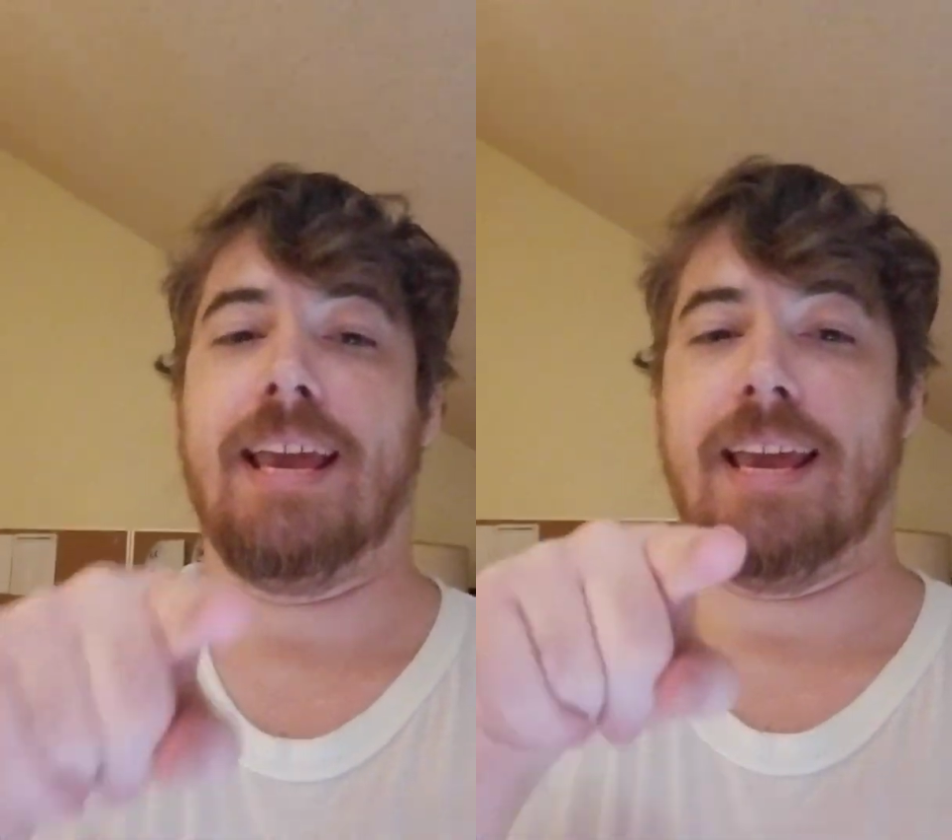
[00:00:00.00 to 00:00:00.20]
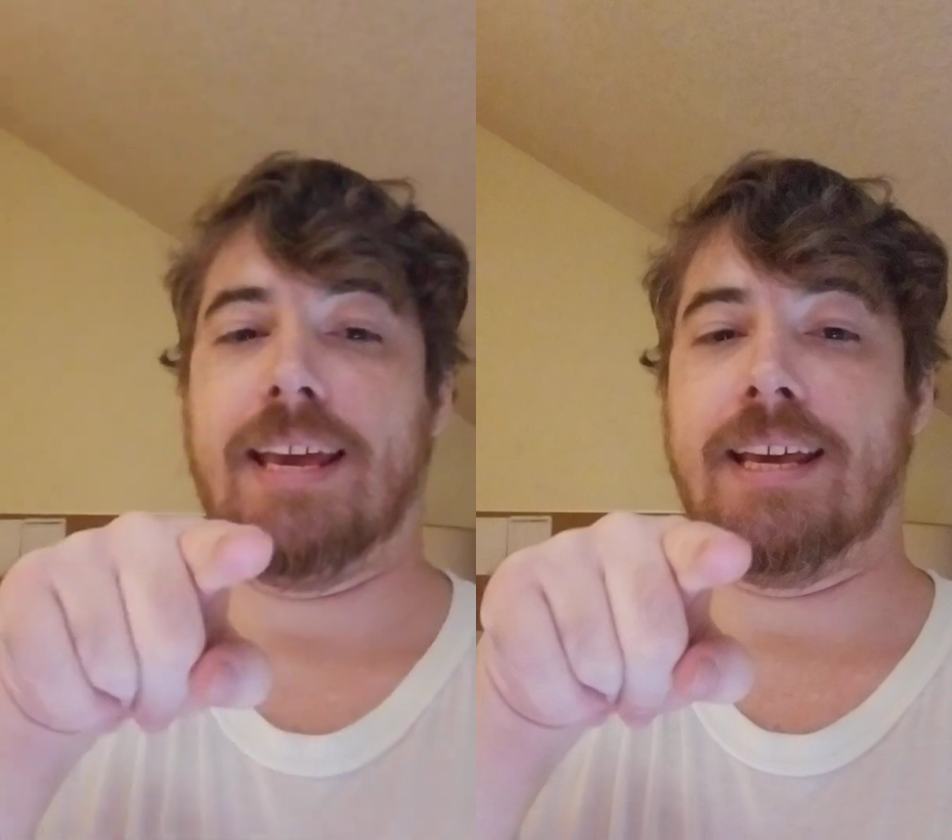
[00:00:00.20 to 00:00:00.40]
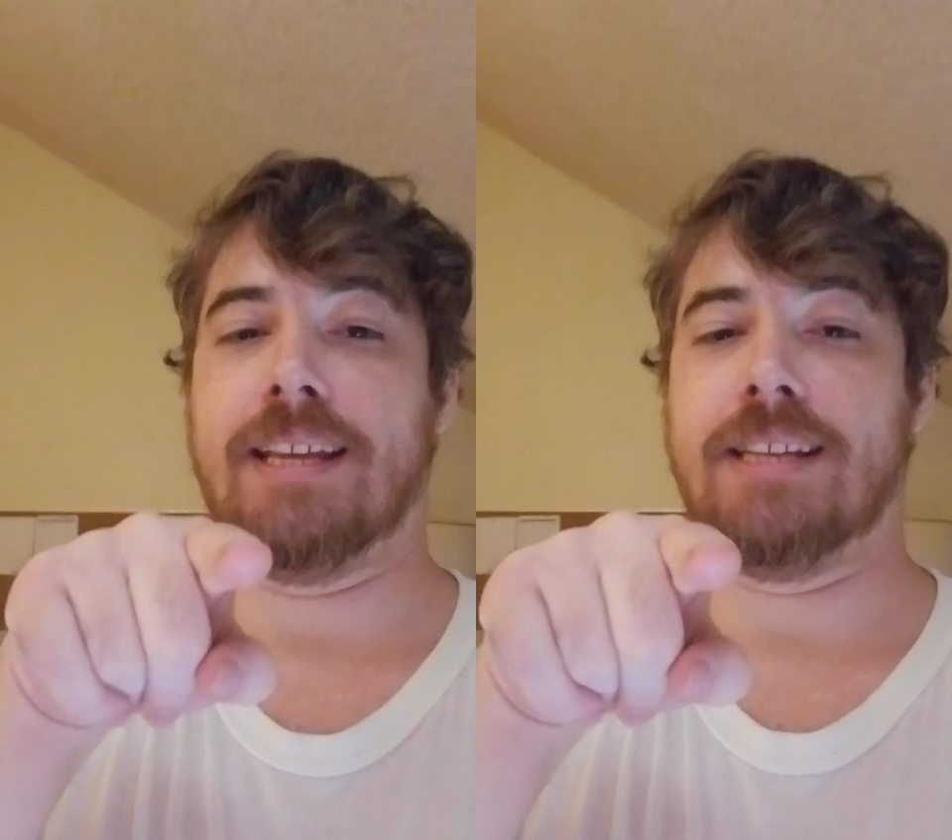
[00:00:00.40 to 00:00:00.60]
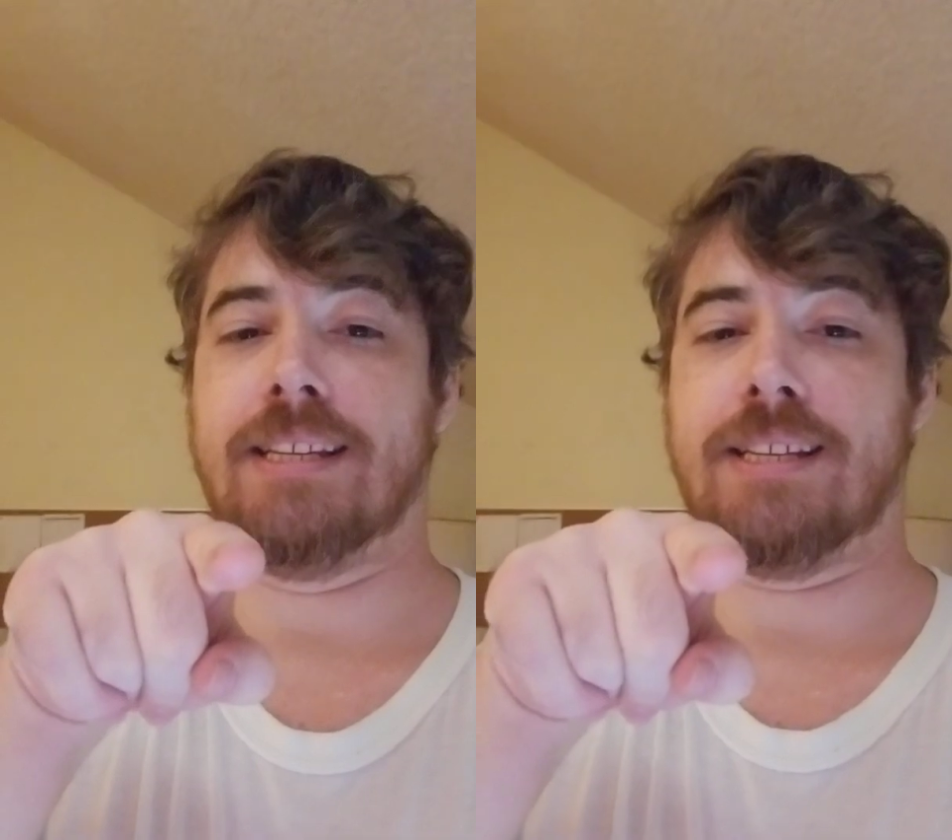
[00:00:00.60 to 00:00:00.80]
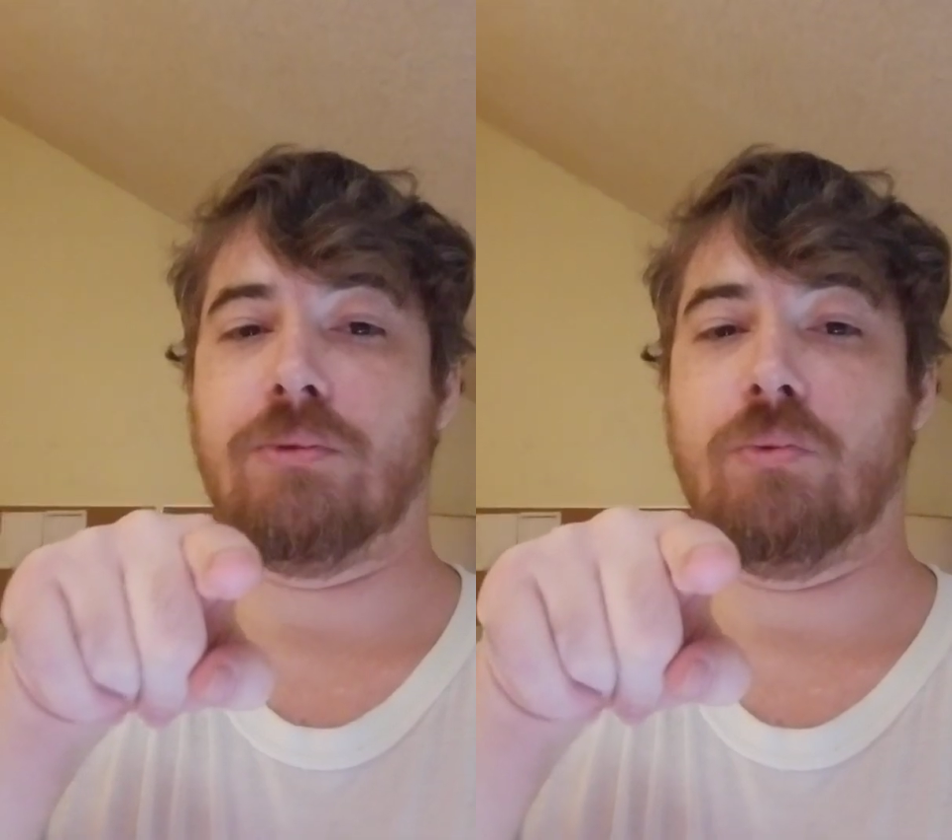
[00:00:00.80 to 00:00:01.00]

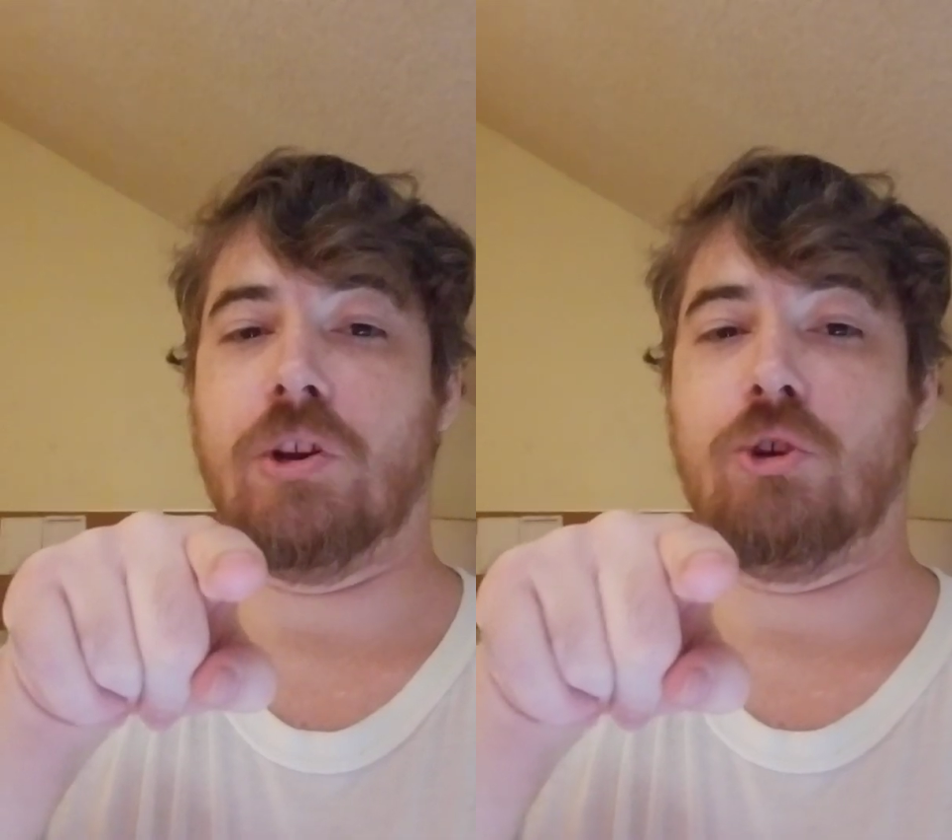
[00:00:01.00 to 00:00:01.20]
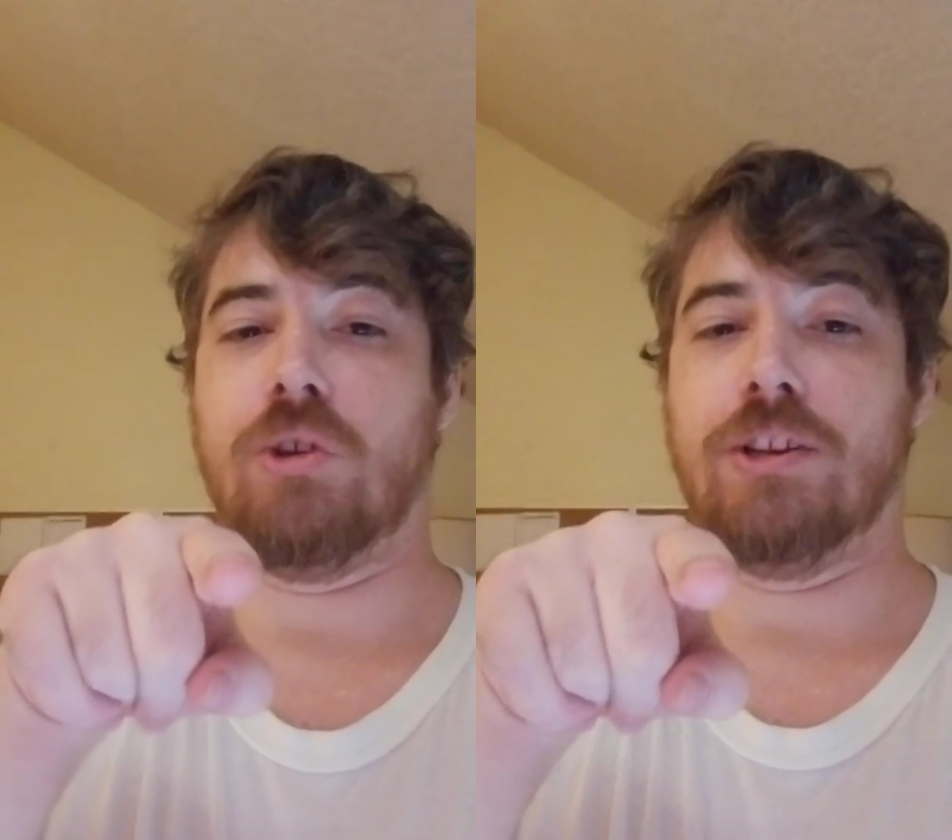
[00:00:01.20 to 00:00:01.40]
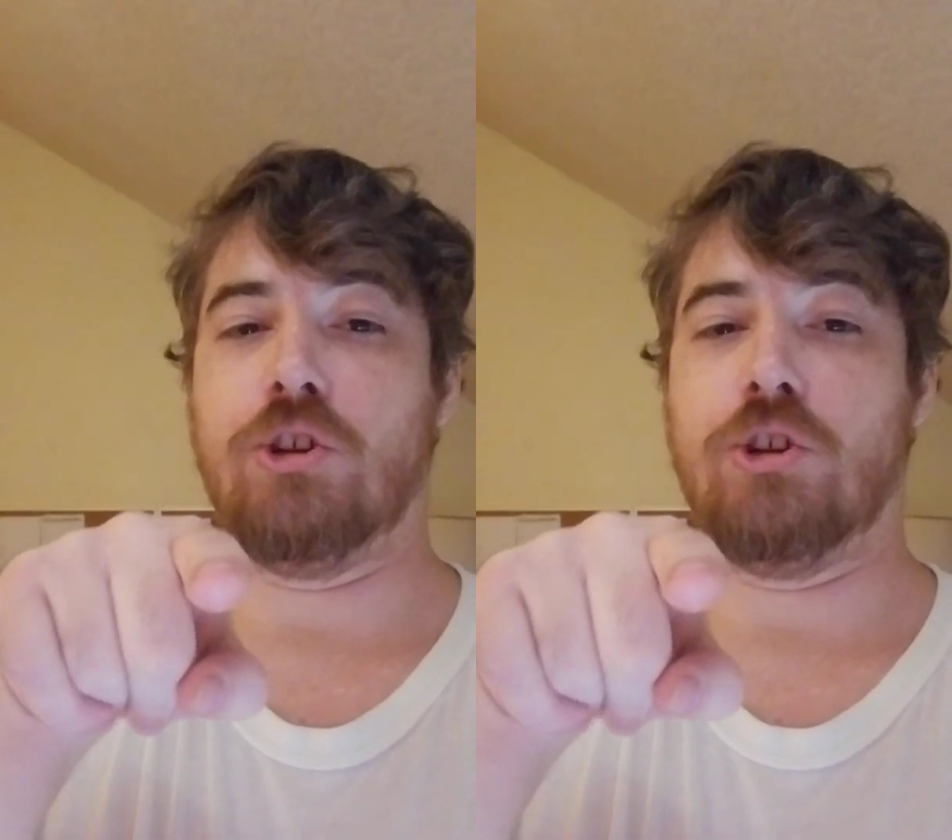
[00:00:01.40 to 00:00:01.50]
And what you can